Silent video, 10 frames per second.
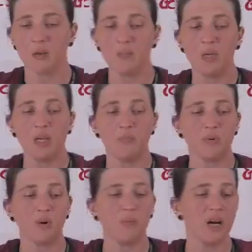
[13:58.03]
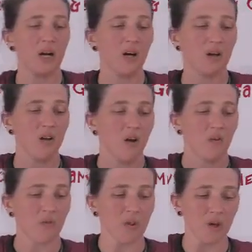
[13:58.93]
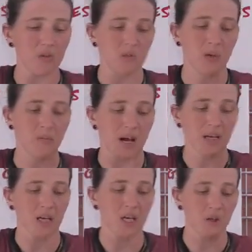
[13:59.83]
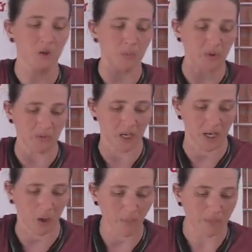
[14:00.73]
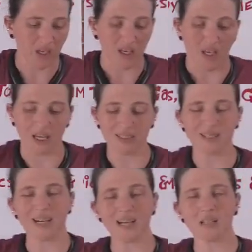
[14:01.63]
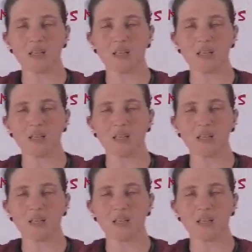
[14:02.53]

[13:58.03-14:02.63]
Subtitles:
be prepared for those to be back in your pull file. It does